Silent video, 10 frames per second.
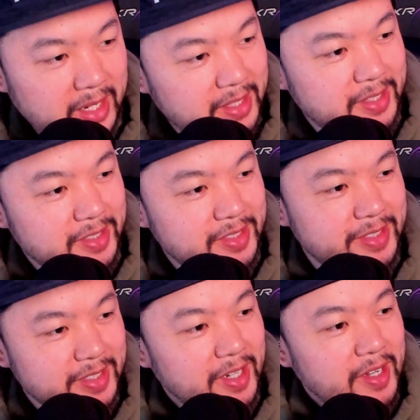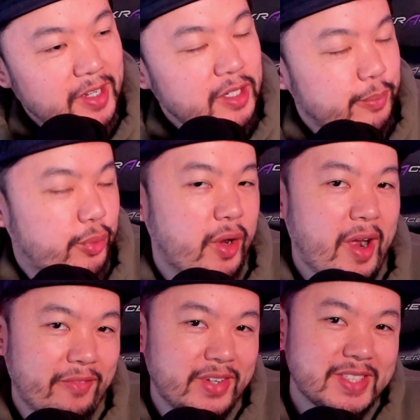I think this is pretty
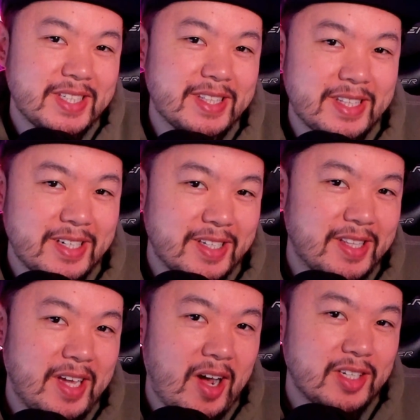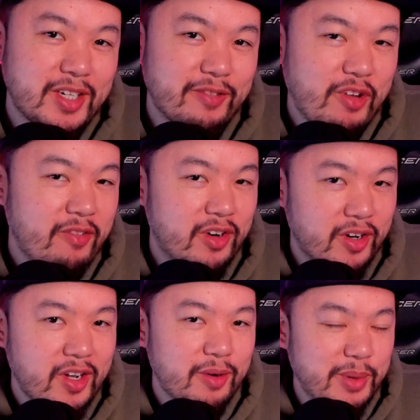obvious that the odds on favor are
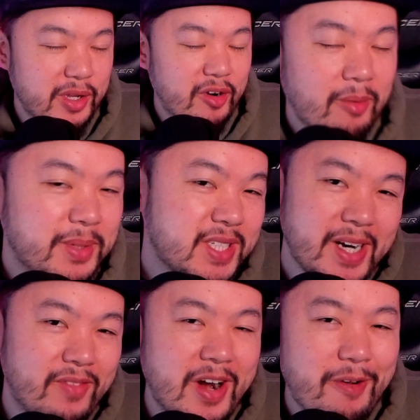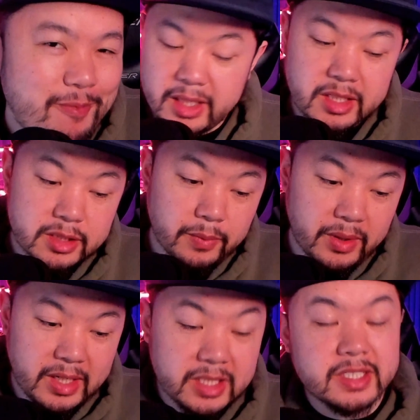going to be Europe, but you never know. And in this
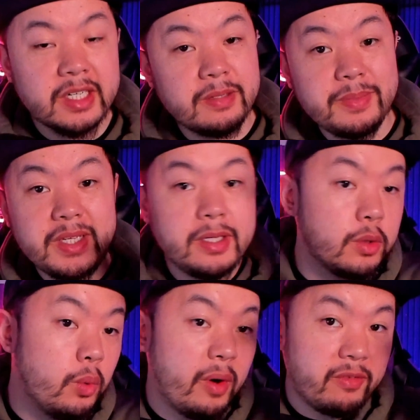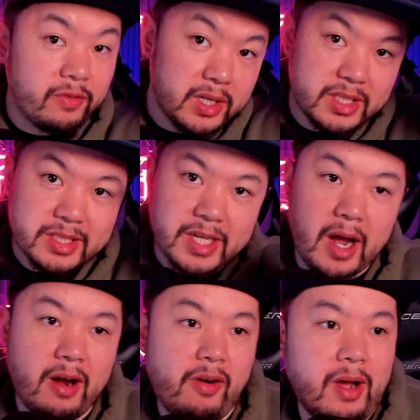one, it's going to be whoever finishes
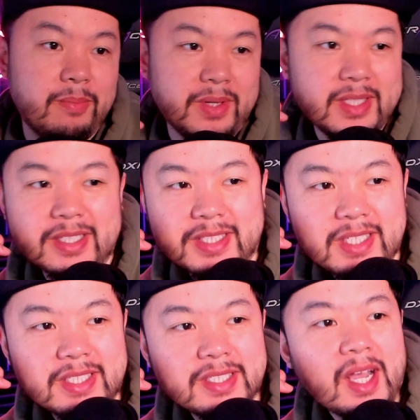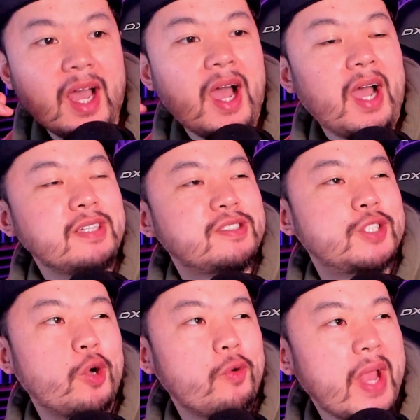higher up in the season. I
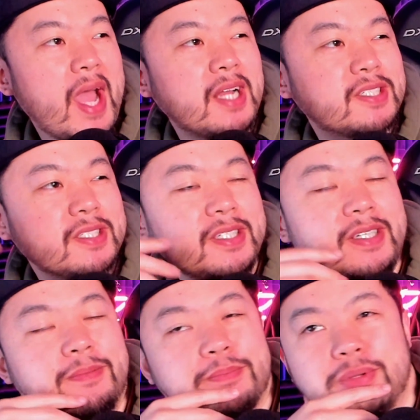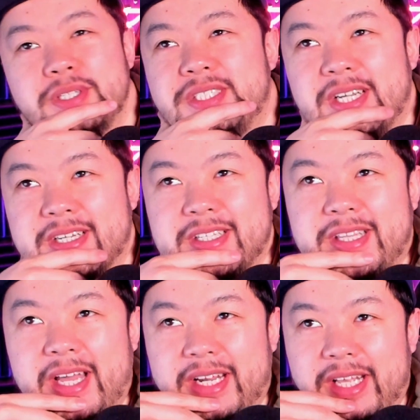don't actually predict
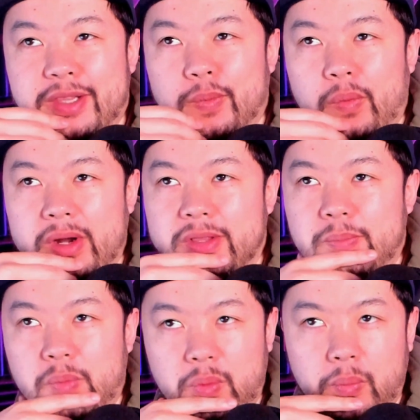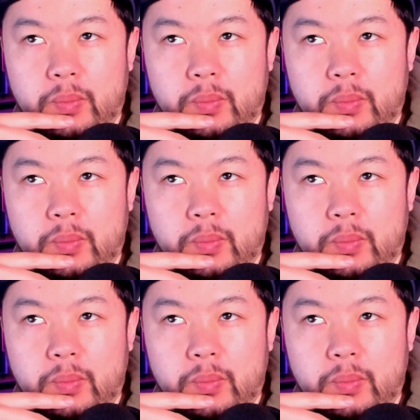that either one of them will